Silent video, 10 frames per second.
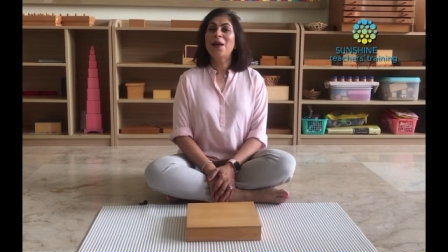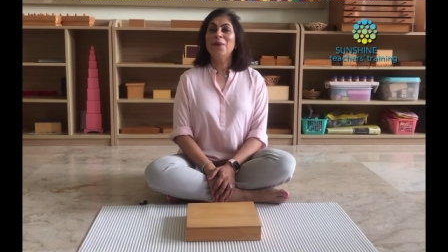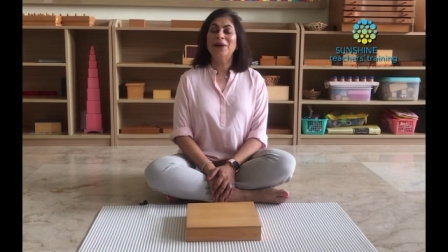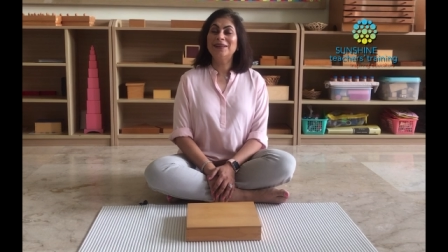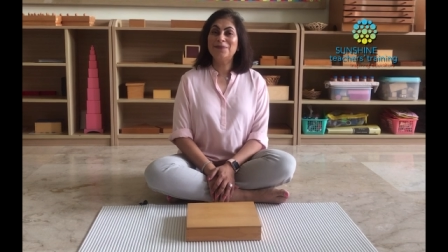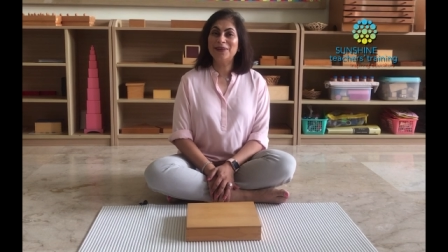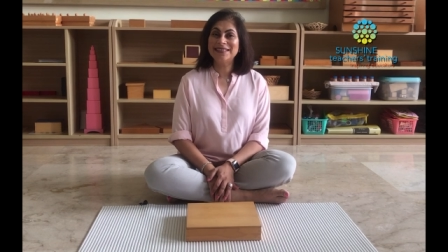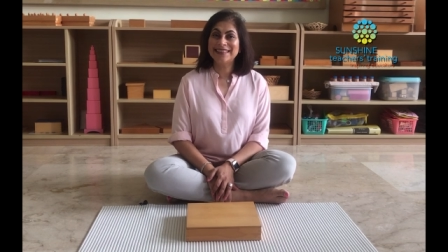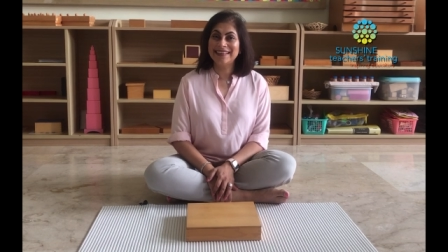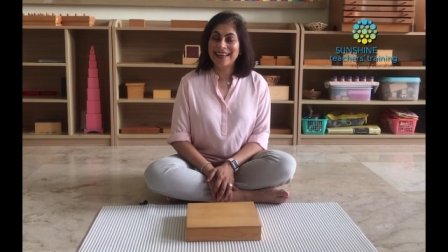Welcome
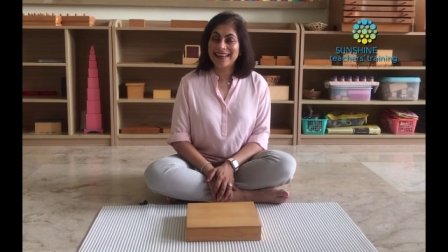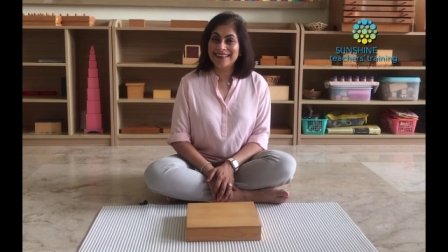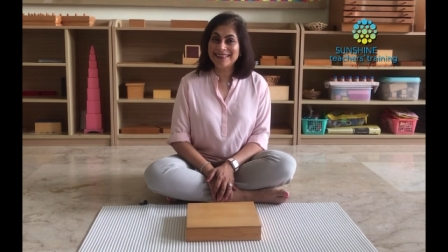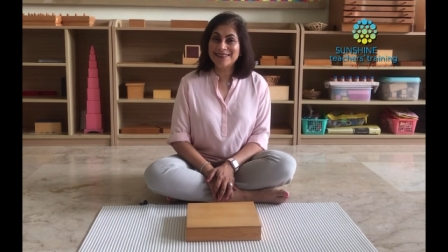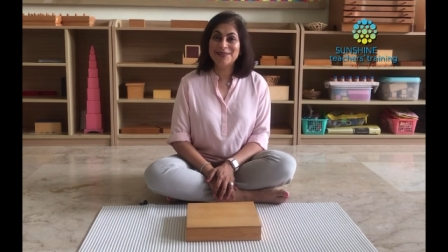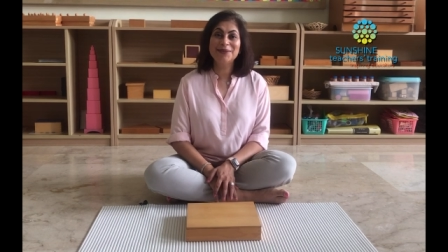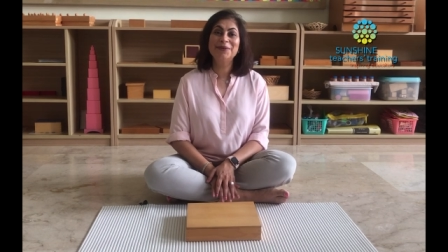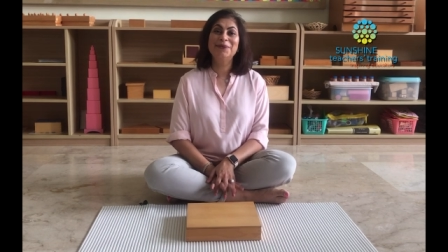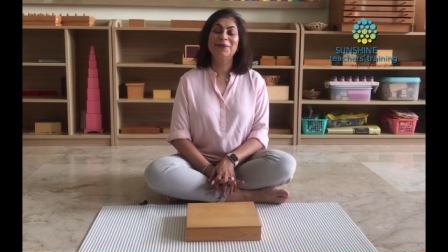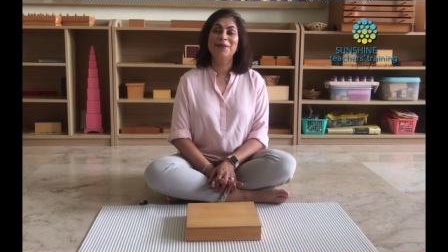once again
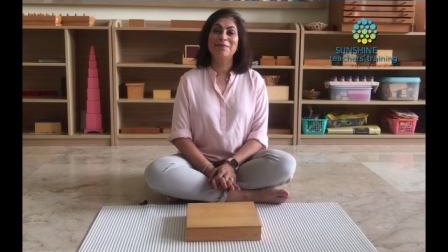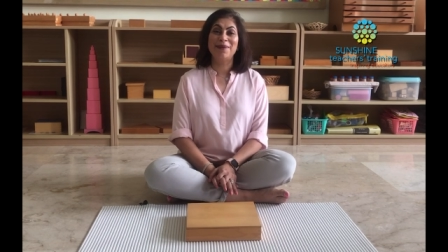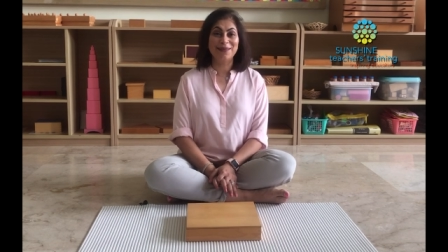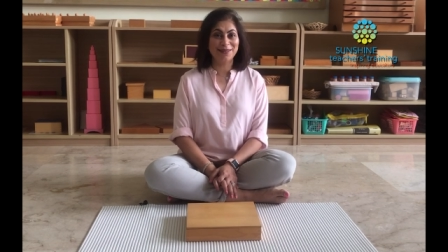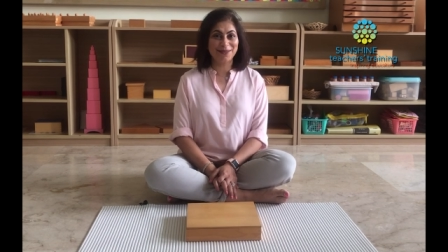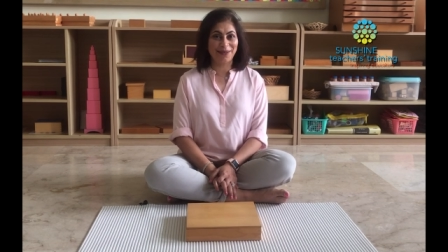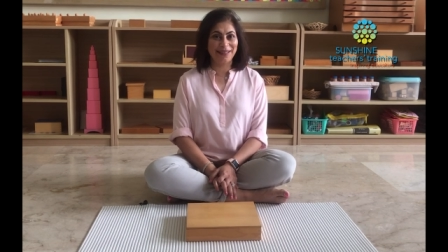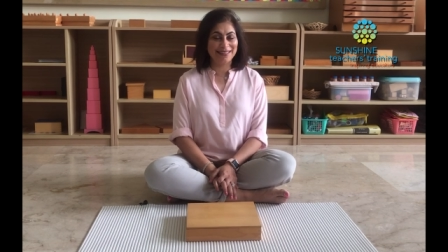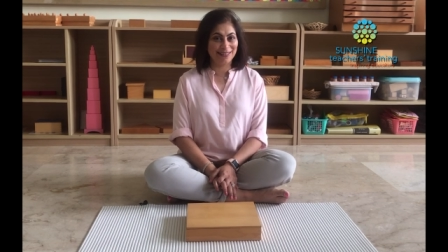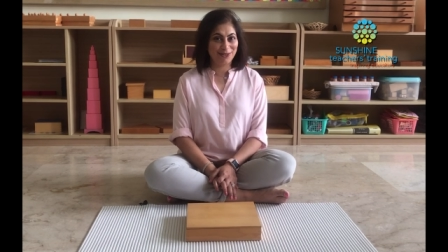to the
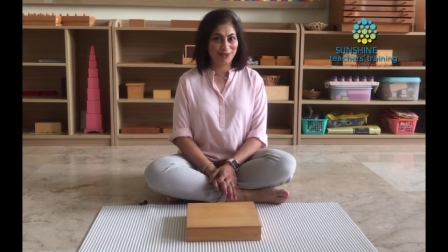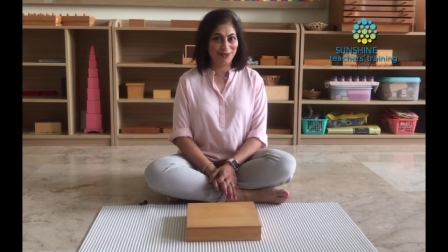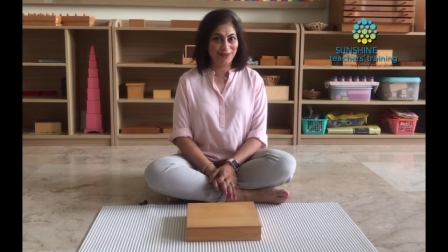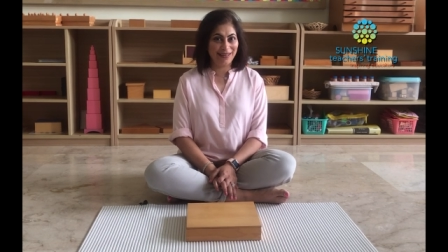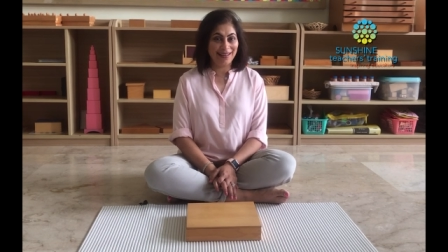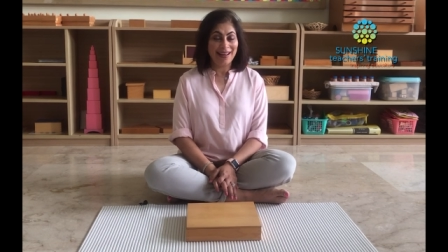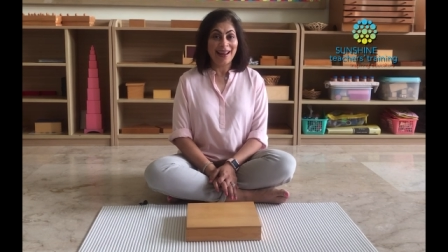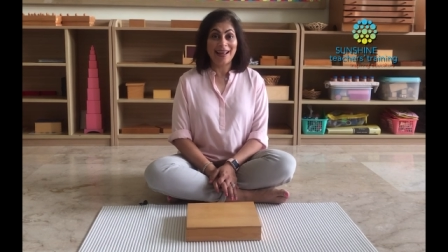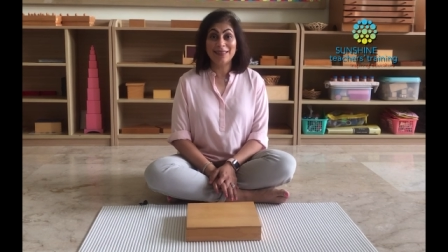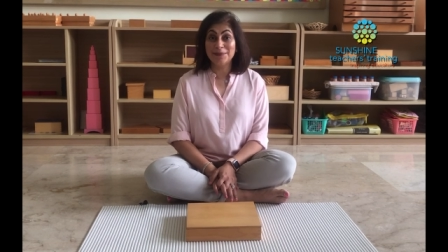Montessori Dictionary,
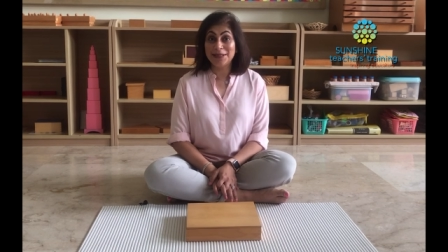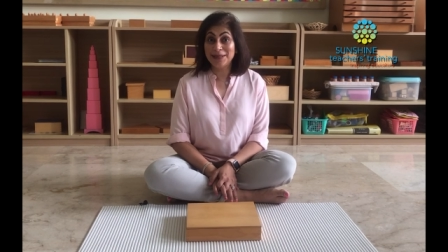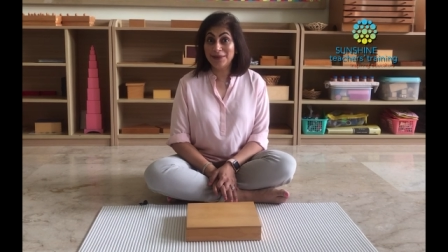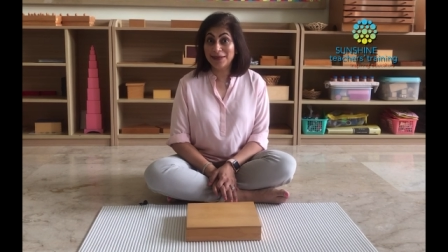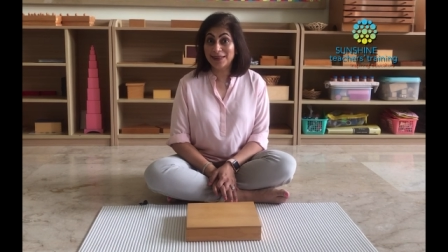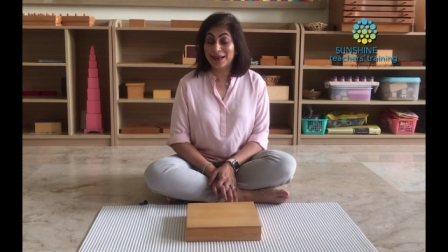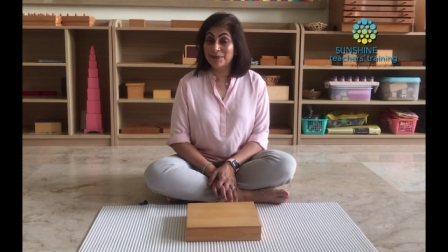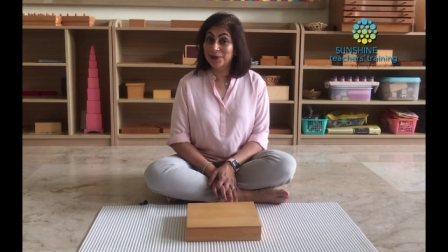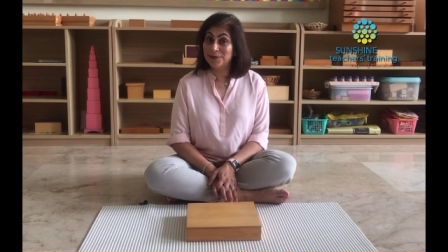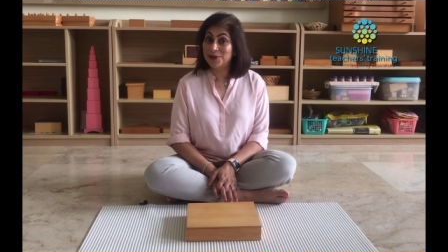and the material that
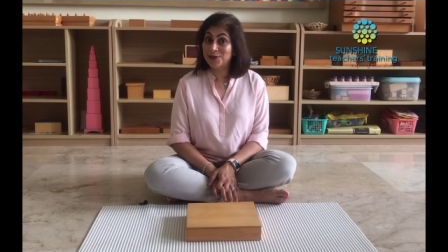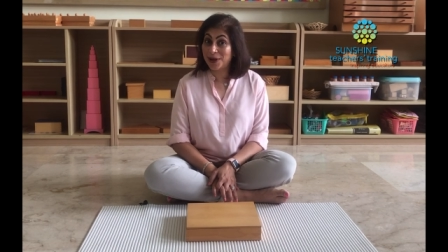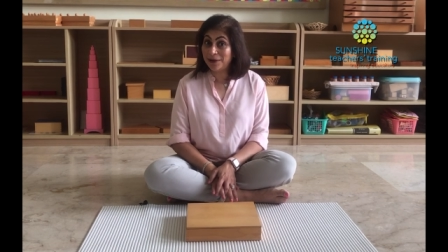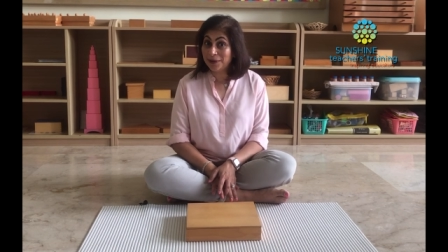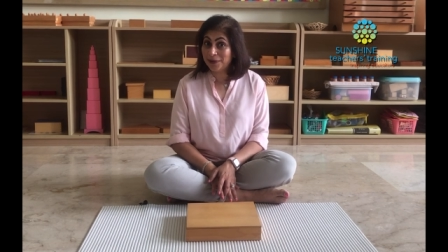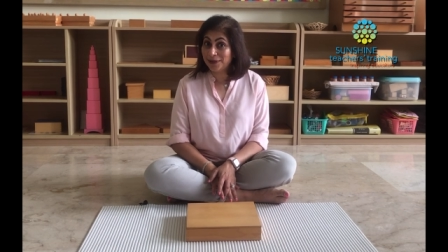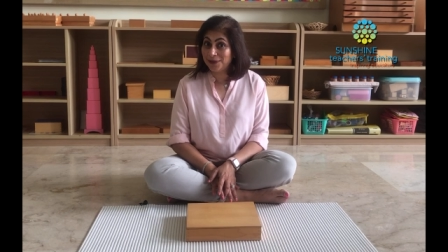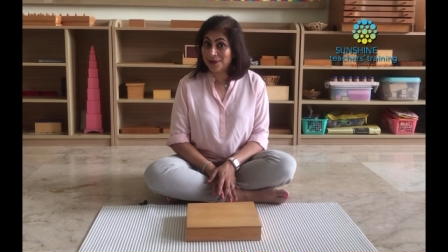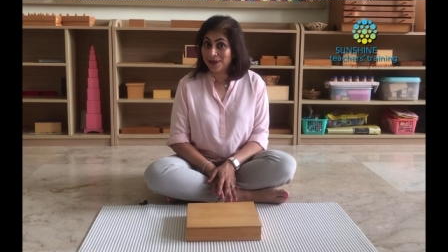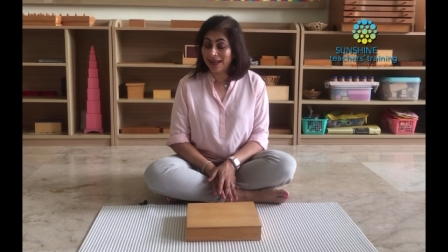I'm going to be sharing with
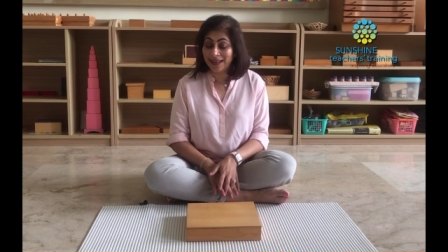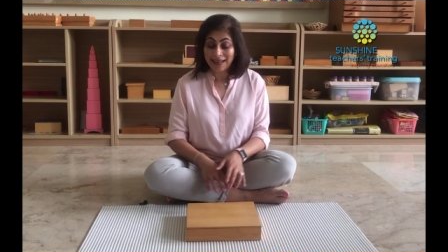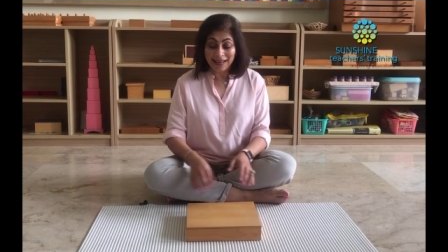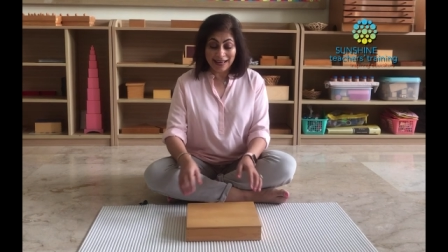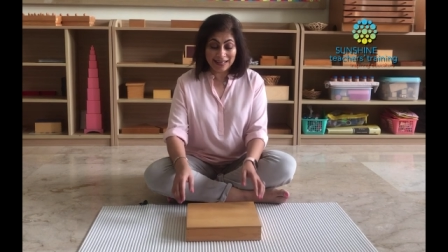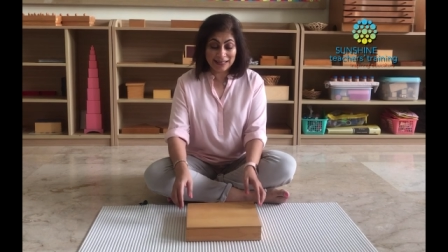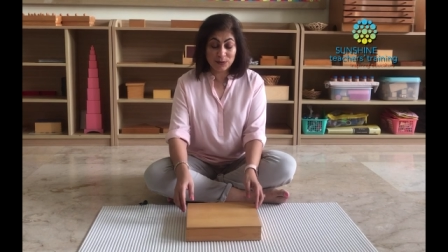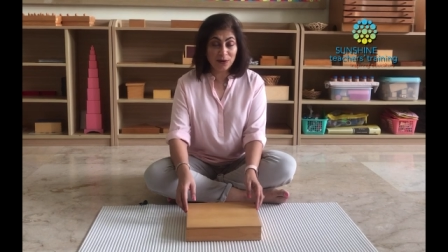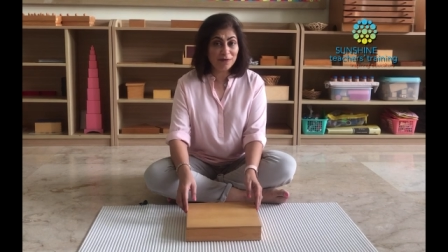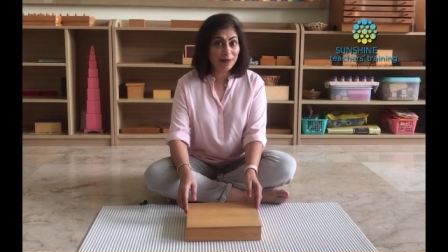you today is
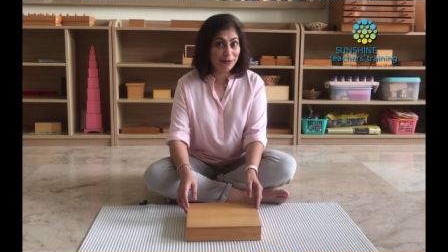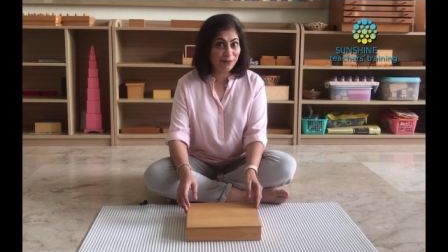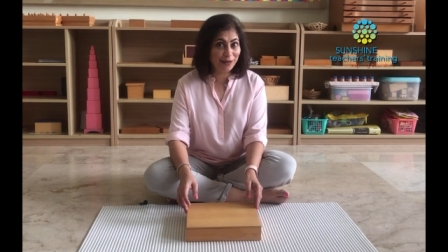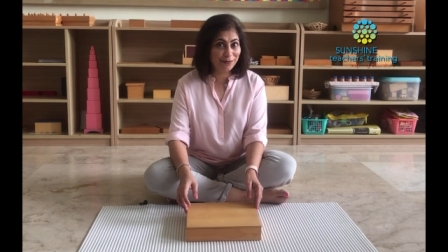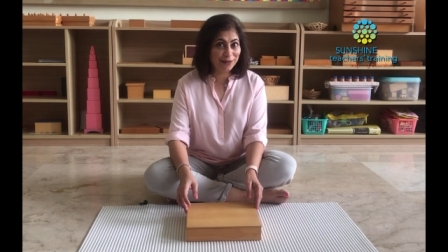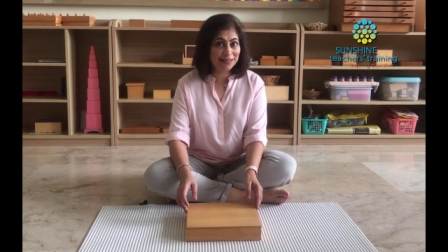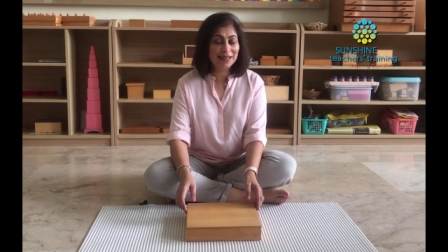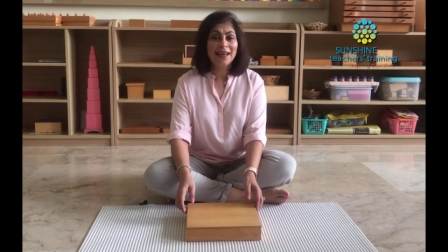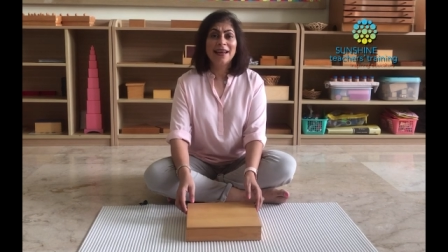one of my favorites.